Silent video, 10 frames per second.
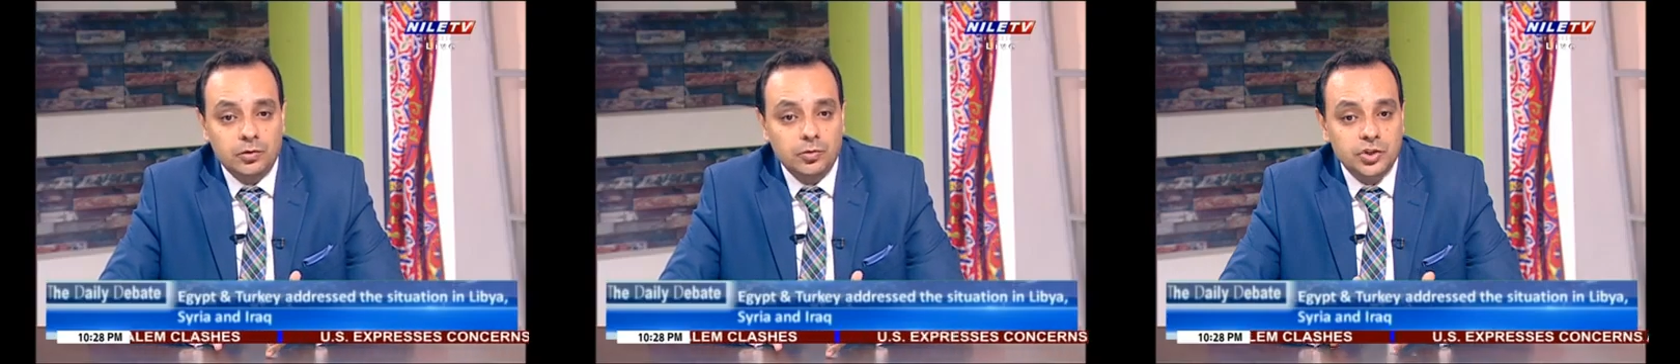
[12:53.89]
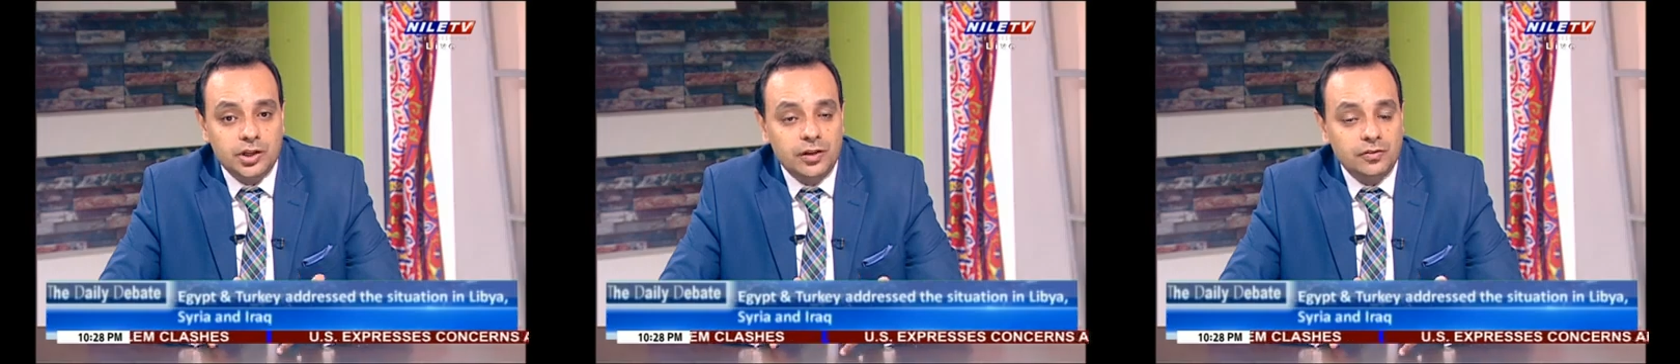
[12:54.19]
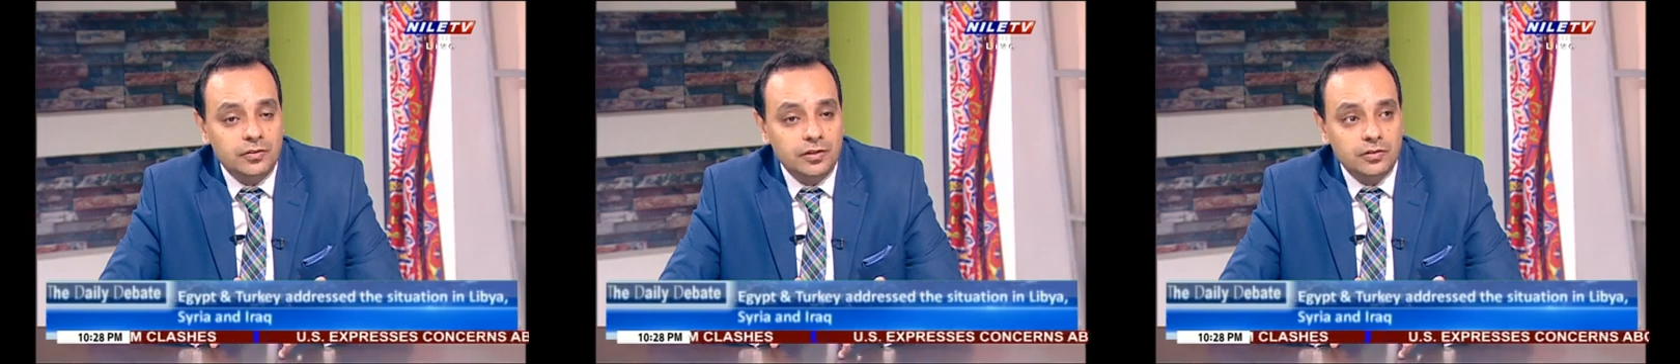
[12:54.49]
which
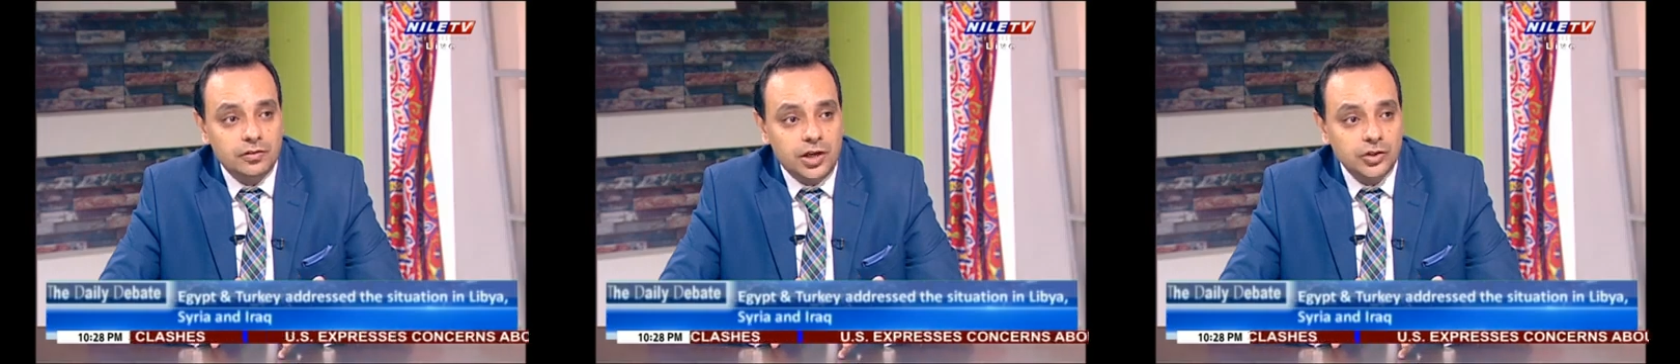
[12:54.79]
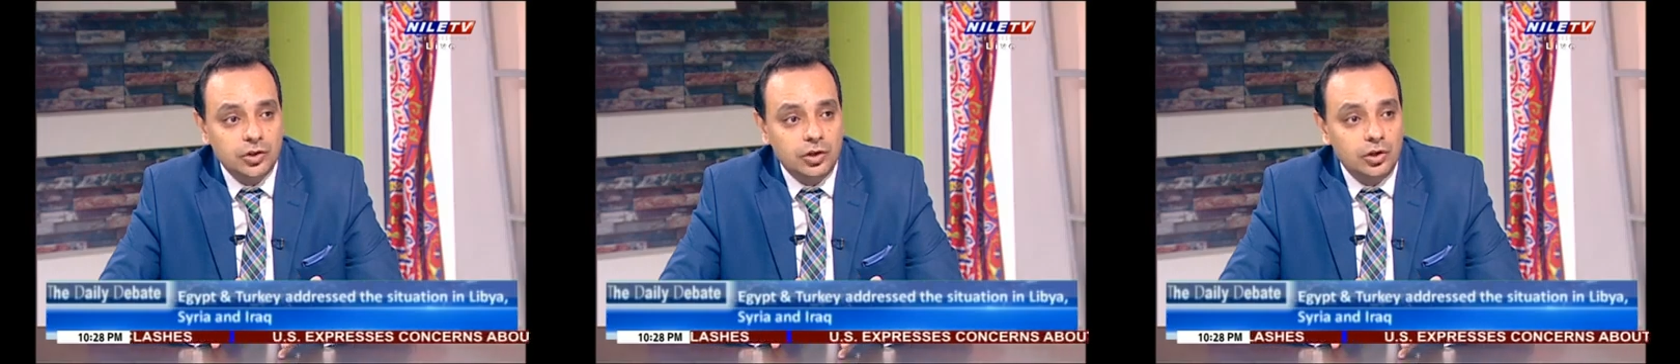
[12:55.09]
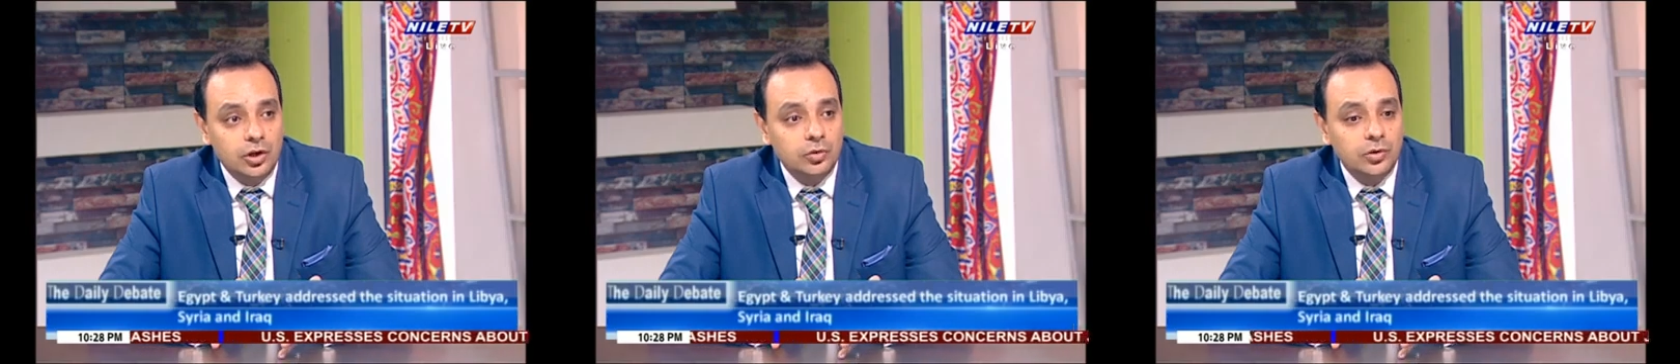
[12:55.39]
against the international
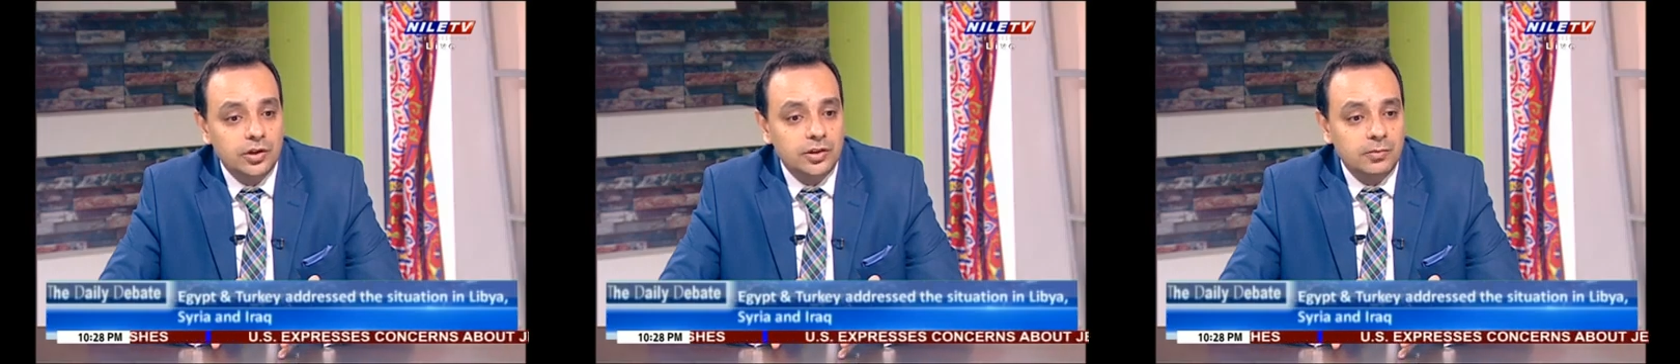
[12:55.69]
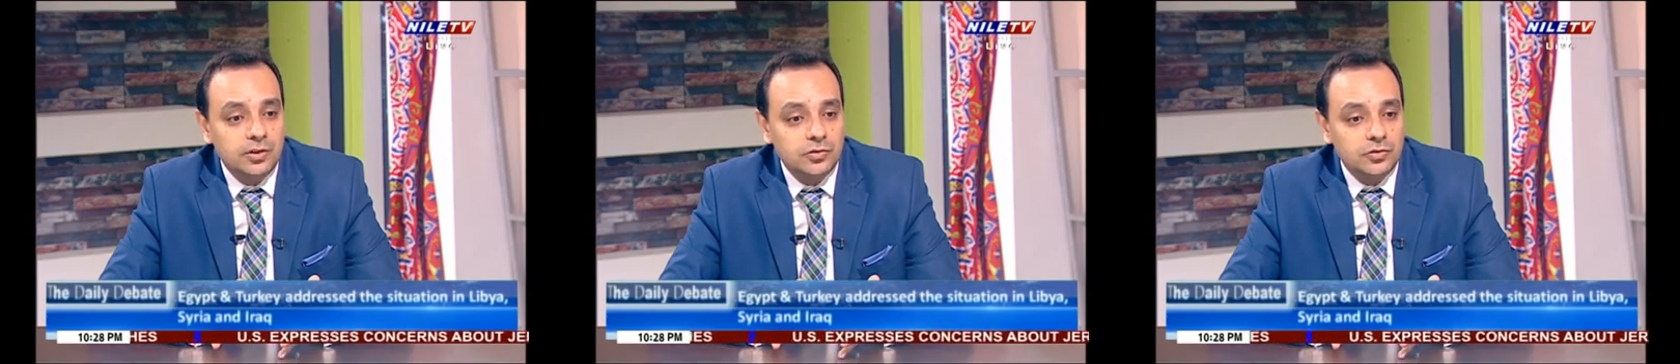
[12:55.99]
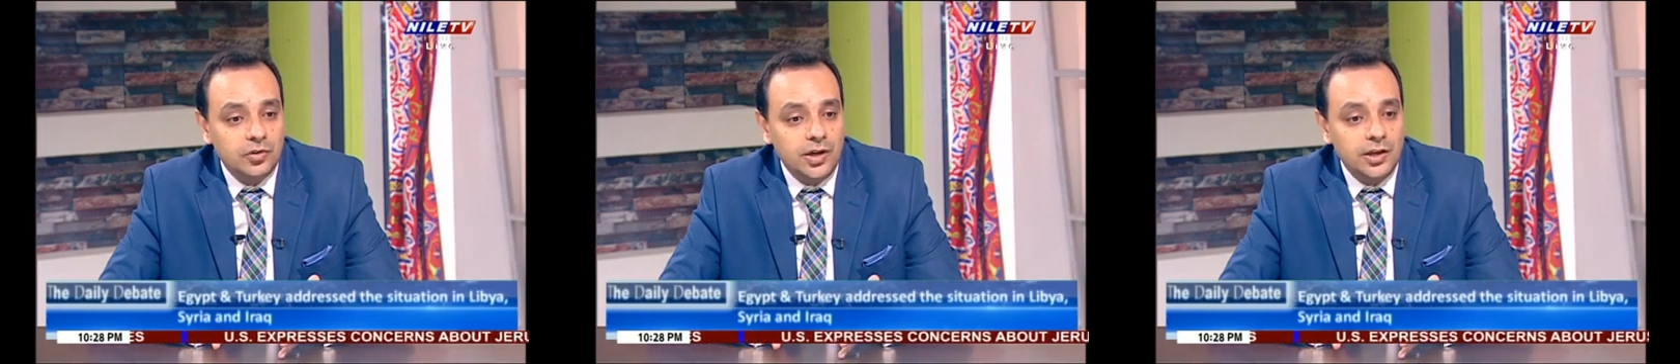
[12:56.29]
law in the
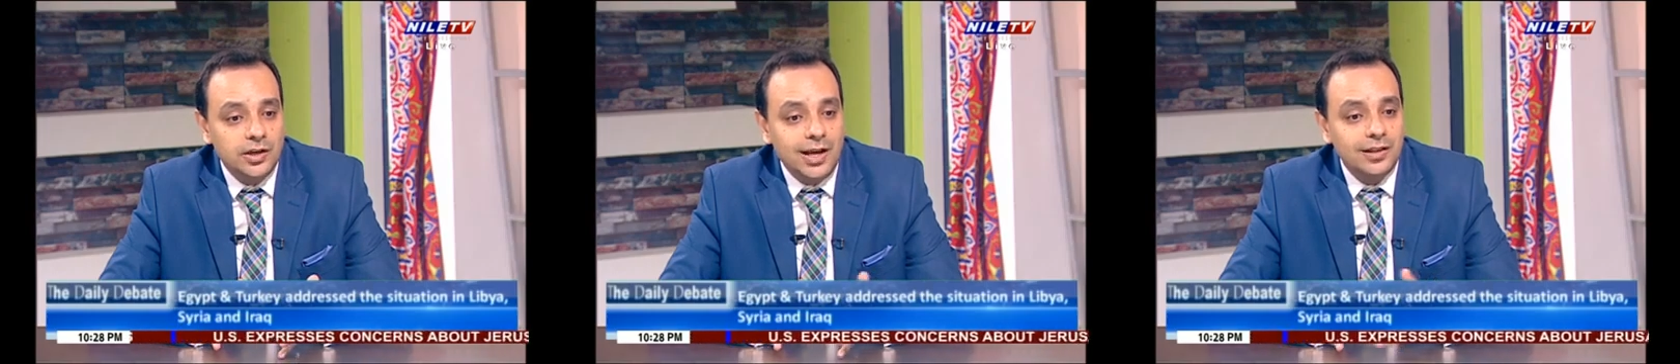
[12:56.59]
Mediterranean,